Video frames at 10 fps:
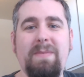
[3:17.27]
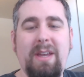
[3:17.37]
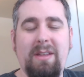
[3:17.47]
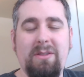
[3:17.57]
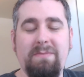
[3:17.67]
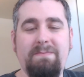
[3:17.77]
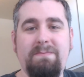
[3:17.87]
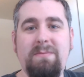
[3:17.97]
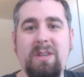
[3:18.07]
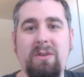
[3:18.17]
they you
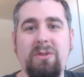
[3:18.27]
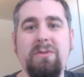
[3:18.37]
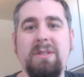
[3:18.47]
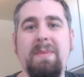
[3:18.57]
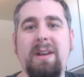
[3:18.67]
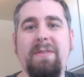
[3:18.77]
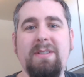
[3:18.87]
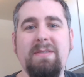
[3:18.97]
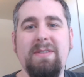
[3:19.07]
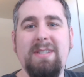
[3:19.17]
know lose the
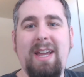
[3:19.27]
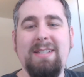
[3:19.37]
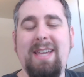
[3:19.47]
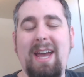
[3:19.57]
benefits of the stance,